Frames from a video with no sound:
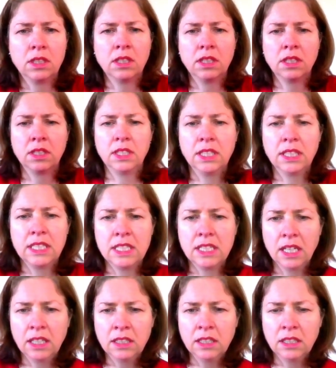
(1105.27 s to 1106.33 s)
Nearly
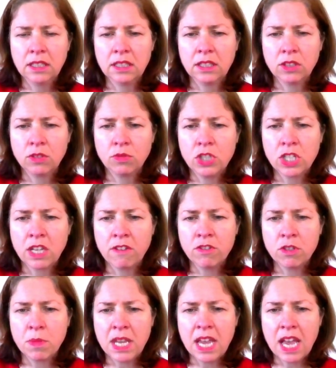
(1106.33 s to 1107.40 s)
done, which gives
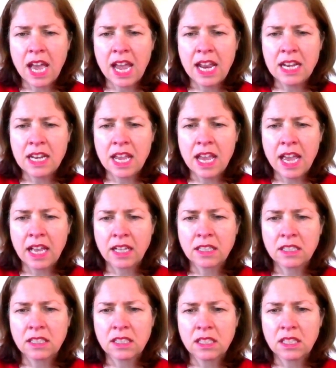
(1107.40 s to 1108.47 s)
me
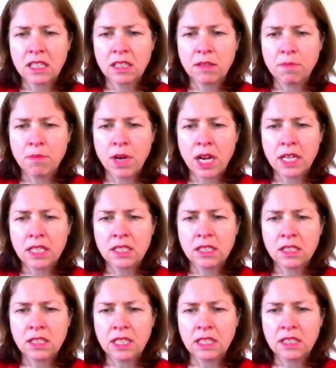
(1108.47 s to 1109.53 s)
8x minus
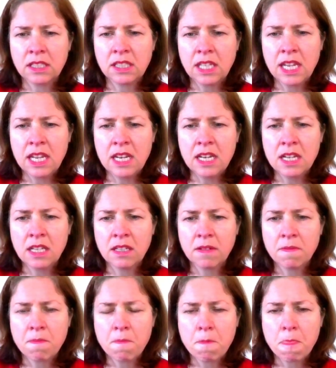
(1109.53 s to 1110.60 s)
16.
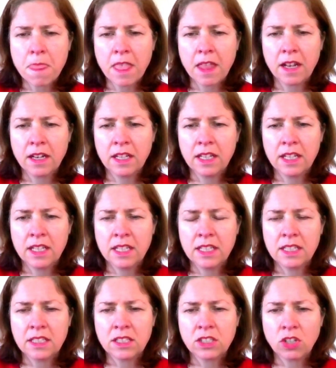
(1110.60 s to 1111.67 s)

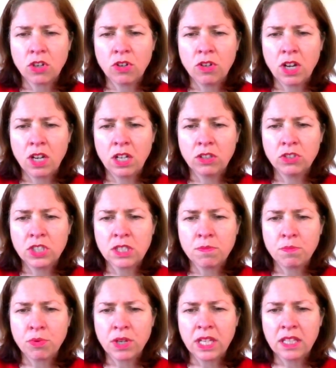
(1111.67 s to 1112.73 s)
So I'll just
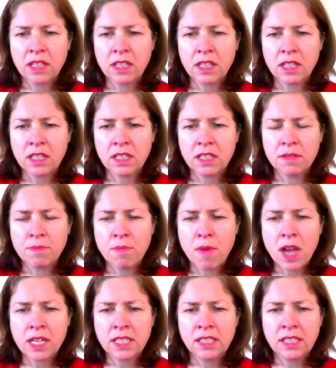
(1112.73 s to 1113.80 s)
bring the
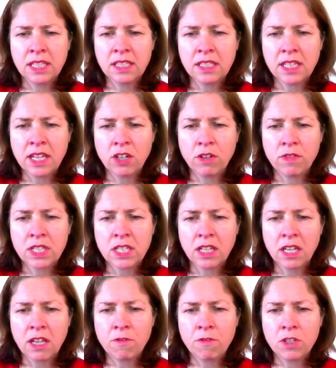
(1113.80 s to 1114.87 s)
minus 16 over to the
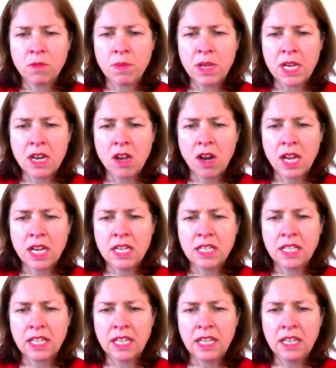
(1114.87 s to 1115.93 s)
left to be
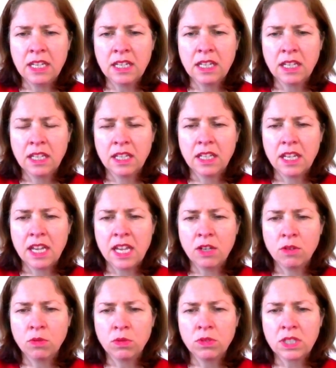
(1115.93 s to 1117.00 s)
19
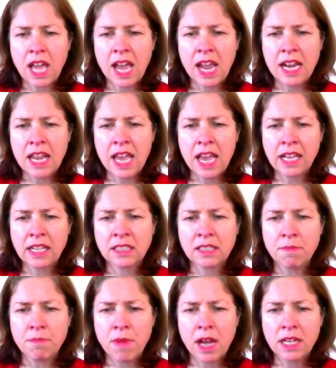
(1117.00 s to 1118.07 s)
equals 8x
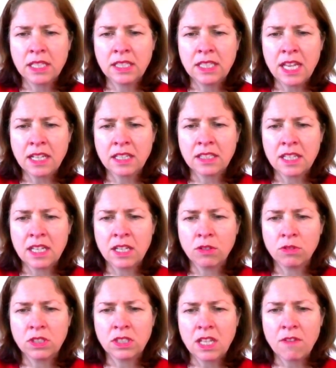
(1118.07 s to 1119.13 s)
minus x
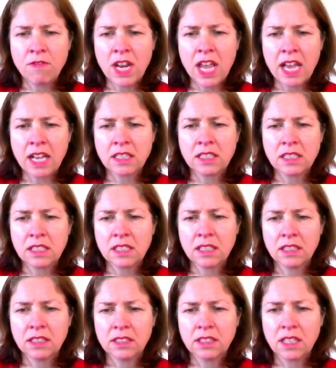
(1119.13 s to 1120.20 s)
equals 7x.
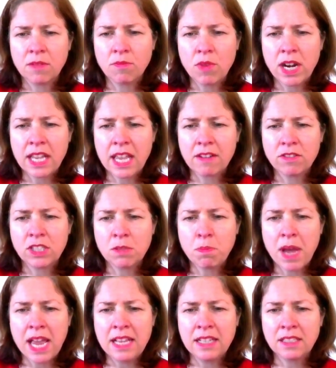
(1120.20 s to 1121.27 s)
I'm running out of
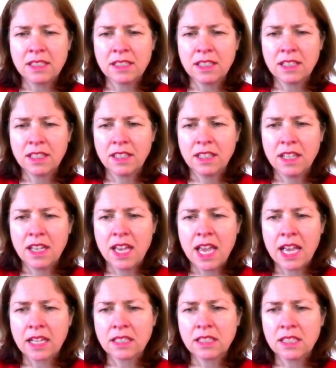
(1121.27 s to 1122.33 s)
space.
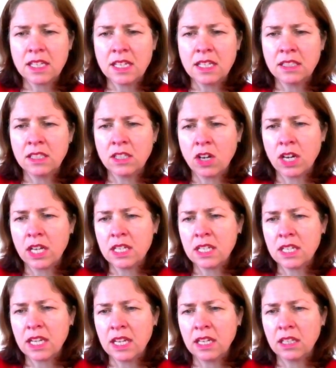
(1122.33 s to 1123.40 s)
X is
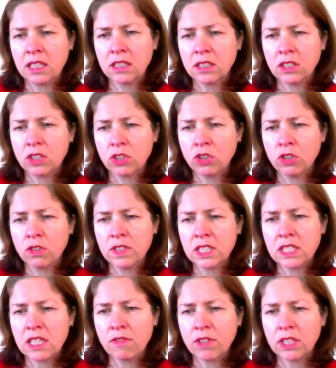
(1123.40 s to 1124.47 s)
19 over
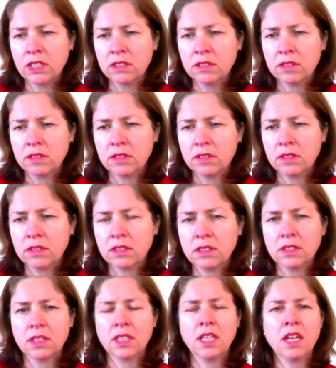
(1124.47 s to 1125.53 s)
7.
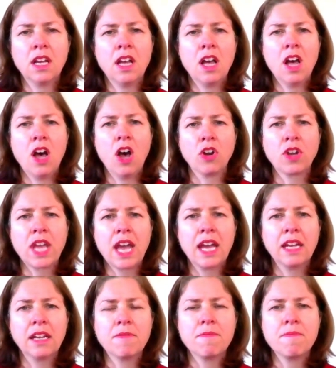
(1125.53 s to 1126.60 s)

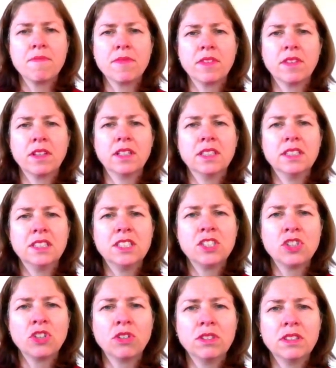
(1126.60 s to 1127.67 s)
Okay,
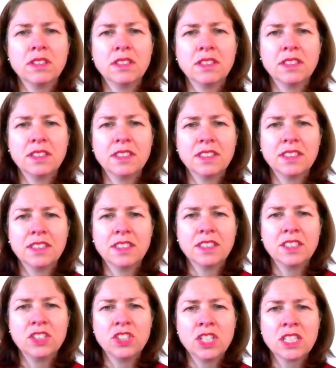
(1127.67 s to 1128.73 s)
so
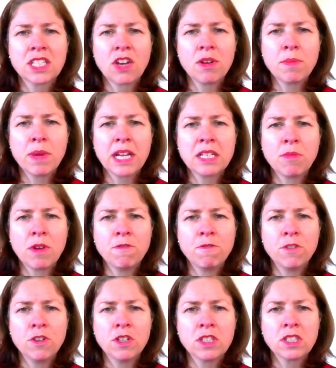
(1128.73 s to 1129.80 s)
just going back to my
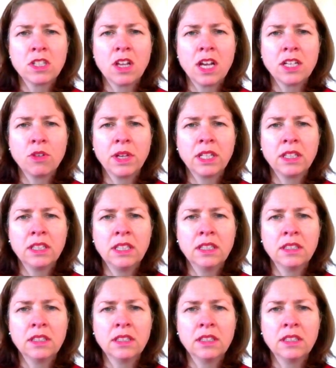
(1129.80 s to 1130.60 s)
first slide quickly.